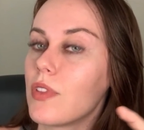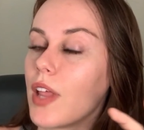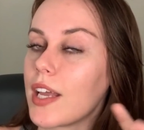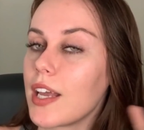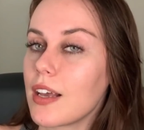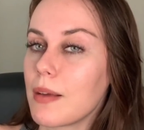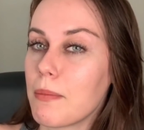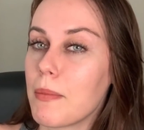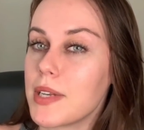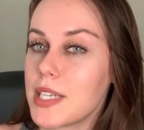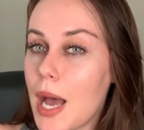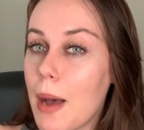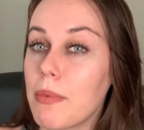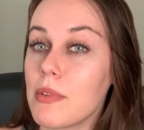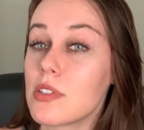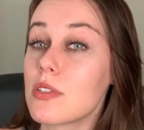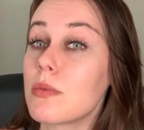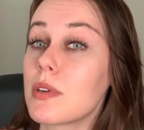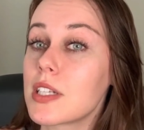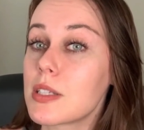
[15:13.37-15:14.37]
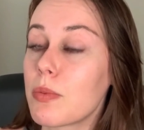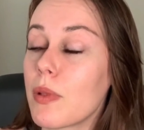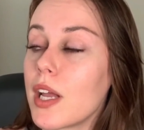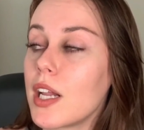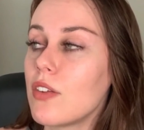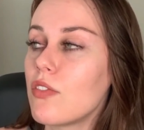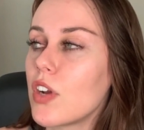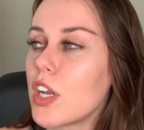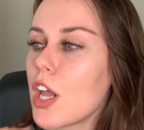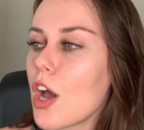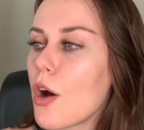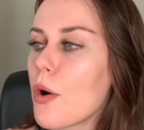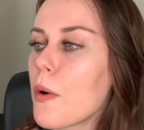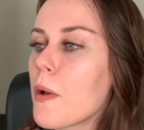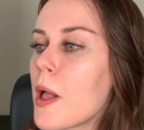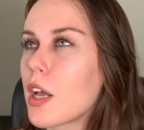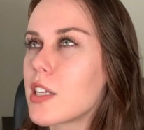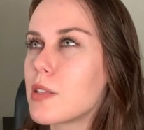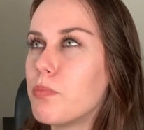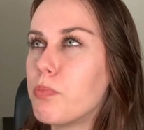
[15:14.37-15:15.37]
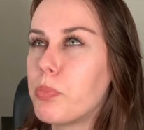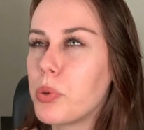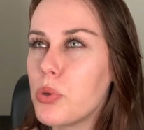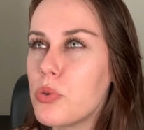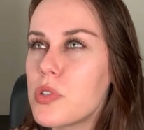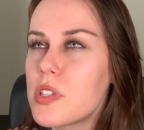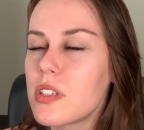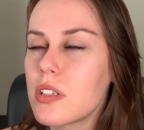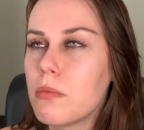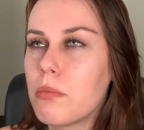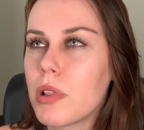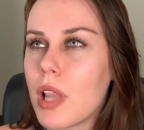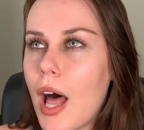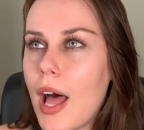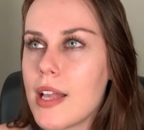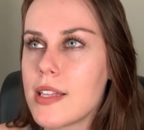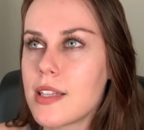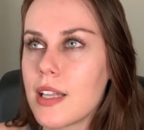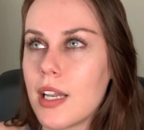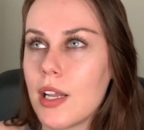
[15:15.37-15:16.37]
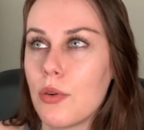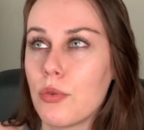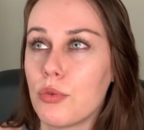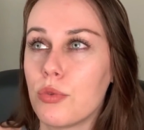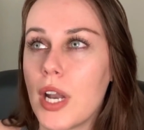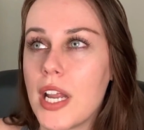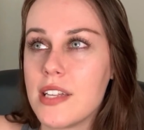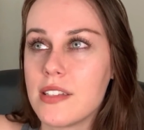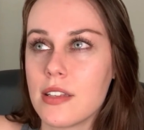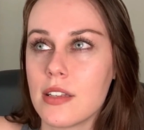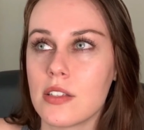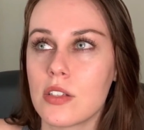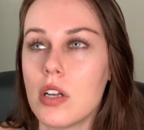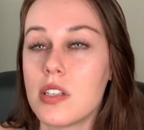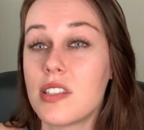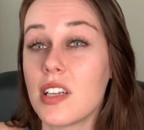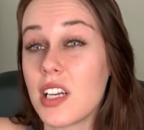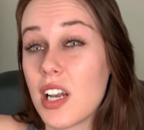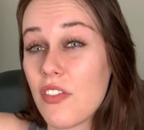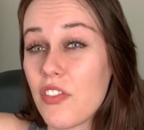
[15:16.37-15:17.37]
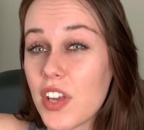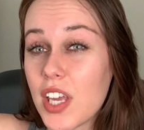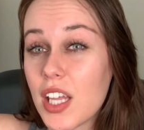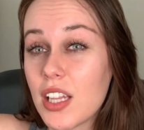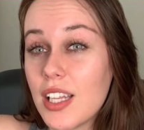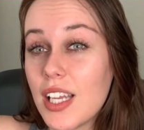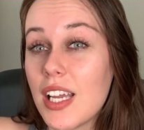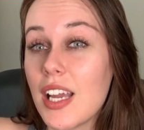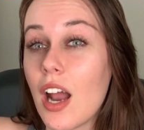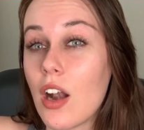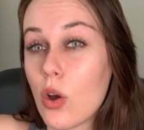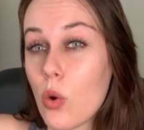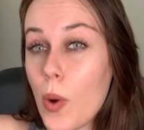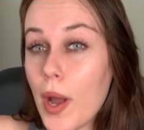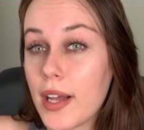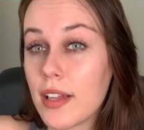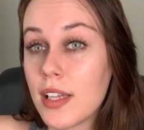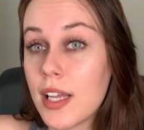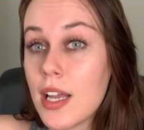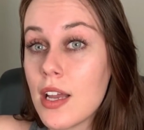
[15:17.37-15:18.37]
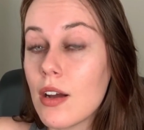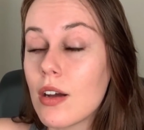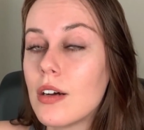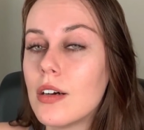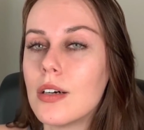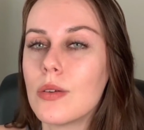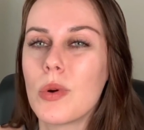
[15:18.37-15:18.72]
like a Metabolism Explained video, because boost implies that it raises significantly and quickly,